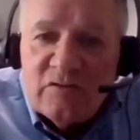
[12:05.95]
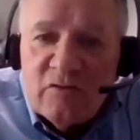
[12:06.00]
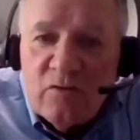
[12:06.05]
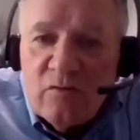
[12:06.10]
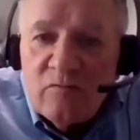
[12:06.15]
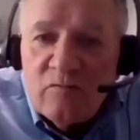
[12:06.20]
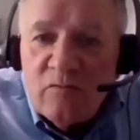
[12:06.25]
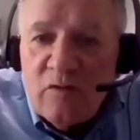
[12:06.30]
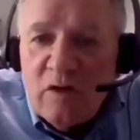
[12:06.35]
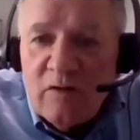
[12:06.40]

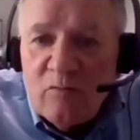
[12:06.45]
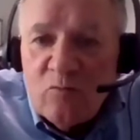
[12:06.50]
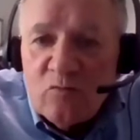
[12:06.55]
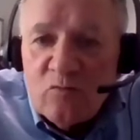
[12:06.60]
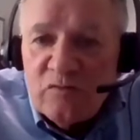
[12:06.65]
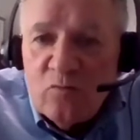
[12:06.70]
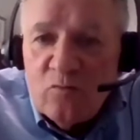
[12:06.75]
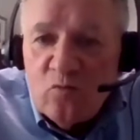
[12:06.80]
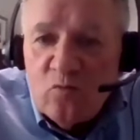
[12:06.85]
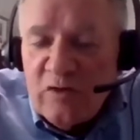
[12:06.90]
So
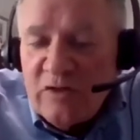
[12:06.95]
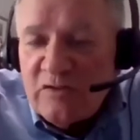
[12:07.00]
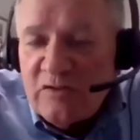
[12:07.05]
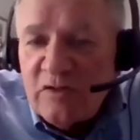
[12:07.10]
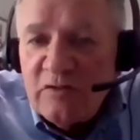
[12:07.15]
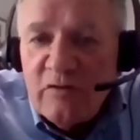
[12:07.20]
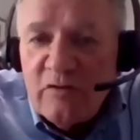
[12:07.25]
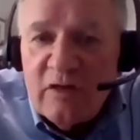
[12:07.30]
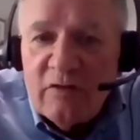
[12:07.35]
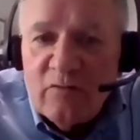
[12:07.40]

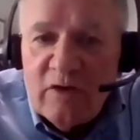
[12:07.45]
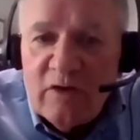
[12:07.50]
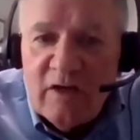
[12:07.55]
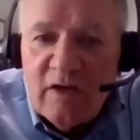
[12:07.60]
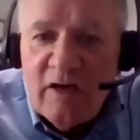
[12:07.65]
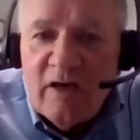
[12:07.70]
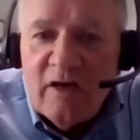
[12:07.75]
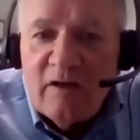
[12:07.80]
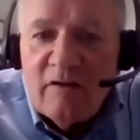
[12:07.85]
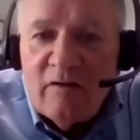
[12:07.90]
recently
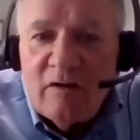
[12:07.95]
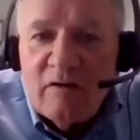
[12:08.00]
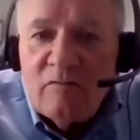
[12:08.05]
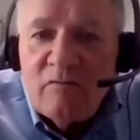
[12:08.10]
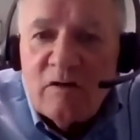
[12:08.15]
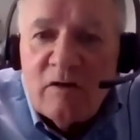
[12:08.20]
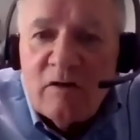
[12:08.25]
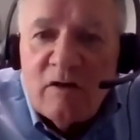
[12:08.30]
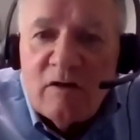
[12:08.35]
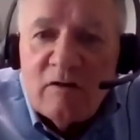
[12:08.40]
we had
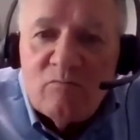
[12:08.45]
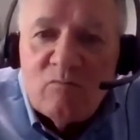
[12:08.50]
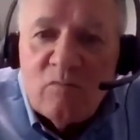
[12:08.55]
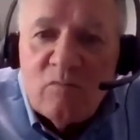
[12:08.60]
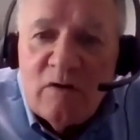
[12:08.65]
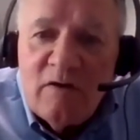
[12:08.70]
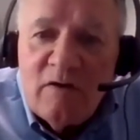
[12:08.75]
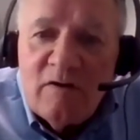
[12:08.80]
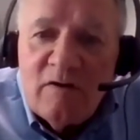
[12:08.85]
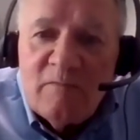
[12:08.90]

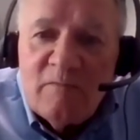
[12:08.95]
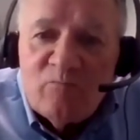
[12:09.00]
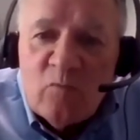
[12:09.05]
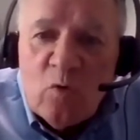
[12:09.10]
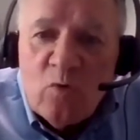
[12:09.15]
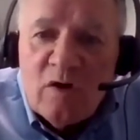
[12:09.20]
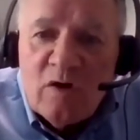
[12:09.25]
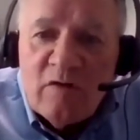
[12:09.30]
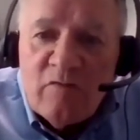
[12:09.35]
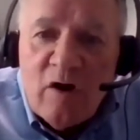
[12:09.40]

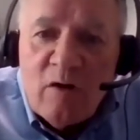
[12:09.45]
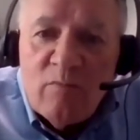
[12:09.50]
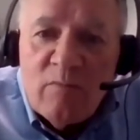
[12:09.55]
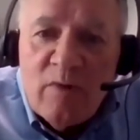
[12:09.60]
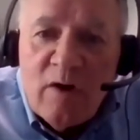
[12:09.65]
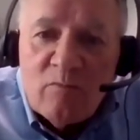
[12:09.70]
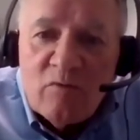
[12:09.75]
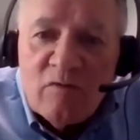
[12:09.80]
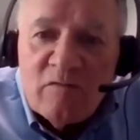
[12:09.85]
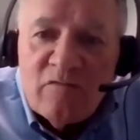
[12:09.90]
one of our
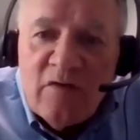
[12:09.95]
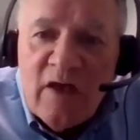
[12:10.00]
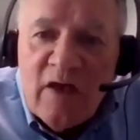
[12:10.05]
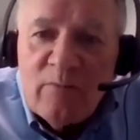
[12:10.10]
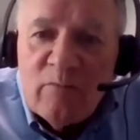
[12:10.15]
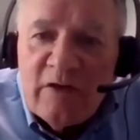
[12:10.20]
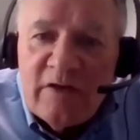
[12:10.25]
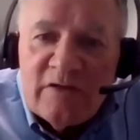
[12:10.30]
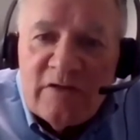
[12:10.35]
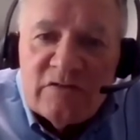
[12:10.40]
member
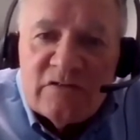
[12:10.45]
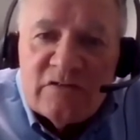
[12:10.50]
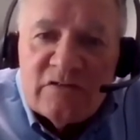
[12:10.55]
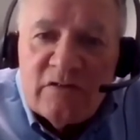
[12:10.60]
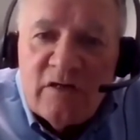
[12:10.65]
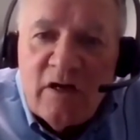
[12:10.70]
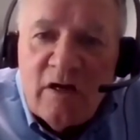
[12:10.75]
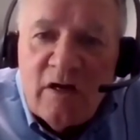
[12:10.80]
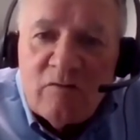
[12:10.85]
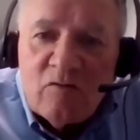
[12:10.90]

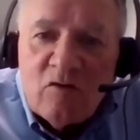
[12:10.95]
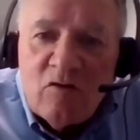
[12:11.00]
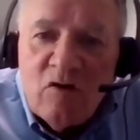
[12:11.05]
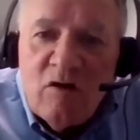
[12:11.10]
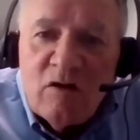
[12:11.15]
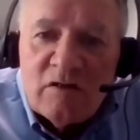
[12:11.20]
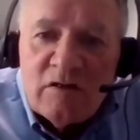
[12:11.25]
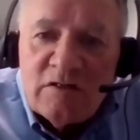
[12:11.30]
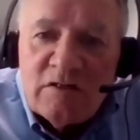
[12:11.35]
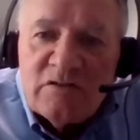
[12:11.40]
families
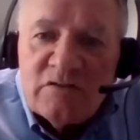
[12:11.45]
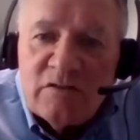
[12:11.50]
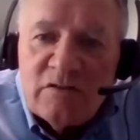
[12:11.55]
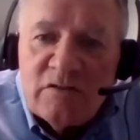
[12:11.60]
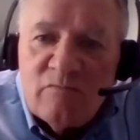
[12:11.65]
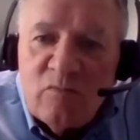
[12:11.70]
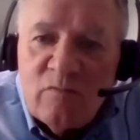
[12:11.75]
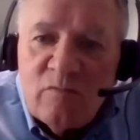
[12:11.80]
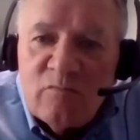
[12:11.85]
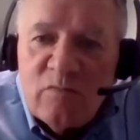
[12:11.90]
called
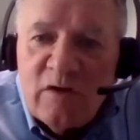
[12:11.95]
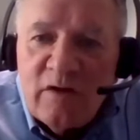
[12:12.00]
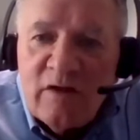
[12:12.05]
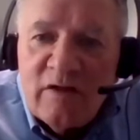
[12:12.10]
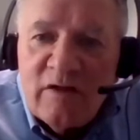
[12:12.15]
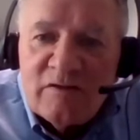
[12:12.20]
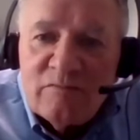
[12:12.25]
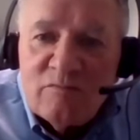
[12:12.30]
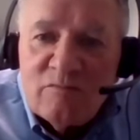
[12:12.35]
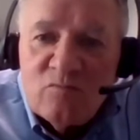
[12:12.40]
us
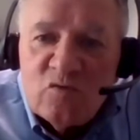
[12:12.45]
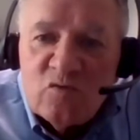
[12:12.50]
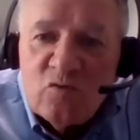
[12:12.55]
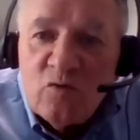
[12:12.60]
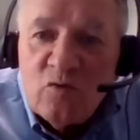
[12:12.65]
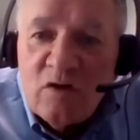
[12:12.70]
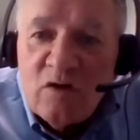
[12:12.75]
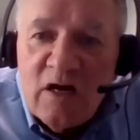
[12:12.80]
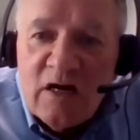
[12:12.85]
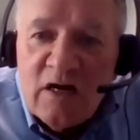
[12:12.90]
at
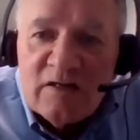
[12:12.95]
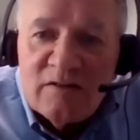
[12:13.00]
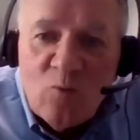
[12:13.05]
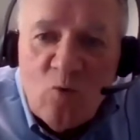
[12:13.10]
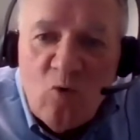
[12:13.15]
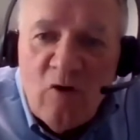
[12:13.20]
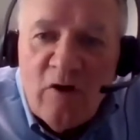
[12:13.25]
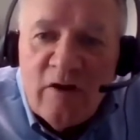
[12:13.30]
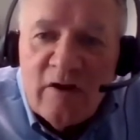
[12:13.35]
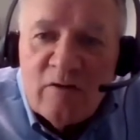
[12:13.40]
2:00 in
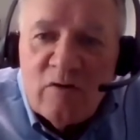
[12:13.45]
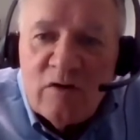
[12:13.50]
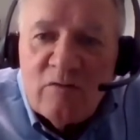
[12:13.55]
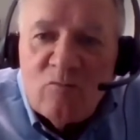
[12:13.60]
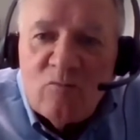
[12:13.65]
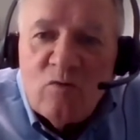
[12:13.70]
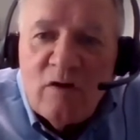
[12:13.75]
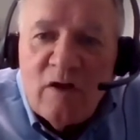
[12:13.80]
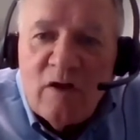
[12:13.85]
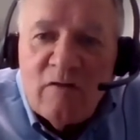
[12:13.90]
the
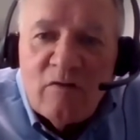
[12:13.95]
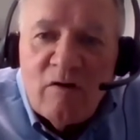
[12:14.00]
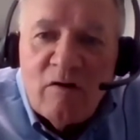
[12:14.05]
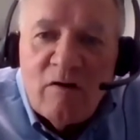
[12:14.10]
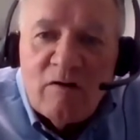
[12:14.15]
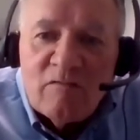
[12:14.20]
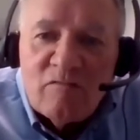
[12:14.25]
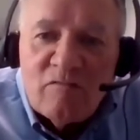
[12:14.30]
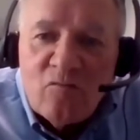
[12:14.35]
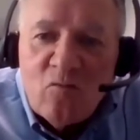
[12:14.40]
morning, and
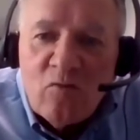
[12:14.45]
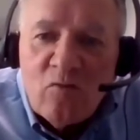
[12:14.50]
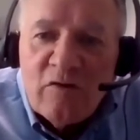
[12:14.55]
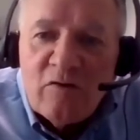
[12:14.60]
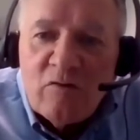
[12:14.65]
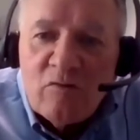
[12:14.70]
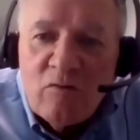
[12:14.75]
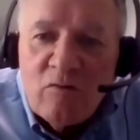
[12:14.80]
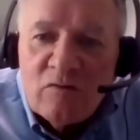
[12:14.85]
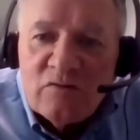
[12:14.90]
their
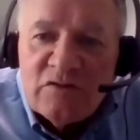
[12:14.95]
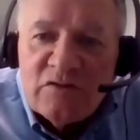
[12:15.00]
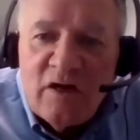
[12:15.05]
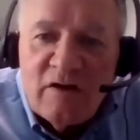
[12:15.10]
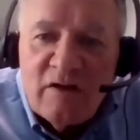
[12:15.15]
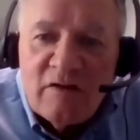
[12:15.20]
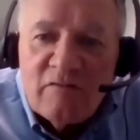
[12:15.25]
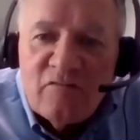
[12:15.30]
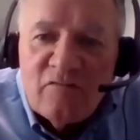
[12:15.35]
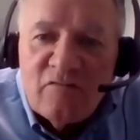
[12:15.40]
4-year-old
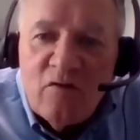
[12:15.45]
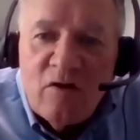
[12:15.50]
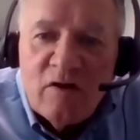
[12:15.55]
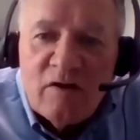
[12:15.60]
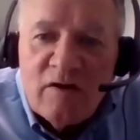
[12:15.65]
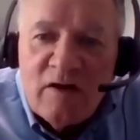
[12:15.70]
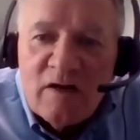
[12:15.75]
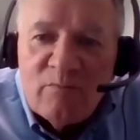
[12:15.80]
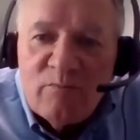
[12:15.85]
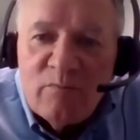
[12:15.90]
son had
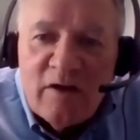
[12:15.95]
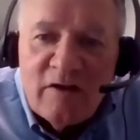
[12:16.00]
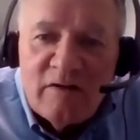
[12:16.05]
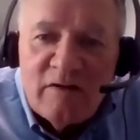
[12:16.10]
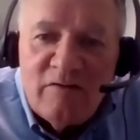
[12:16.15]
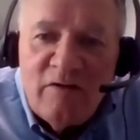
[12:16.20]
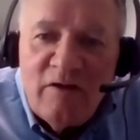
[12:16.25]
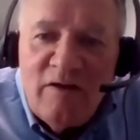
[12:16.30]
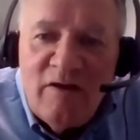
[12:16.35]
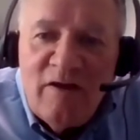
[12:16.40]
fallen out of bed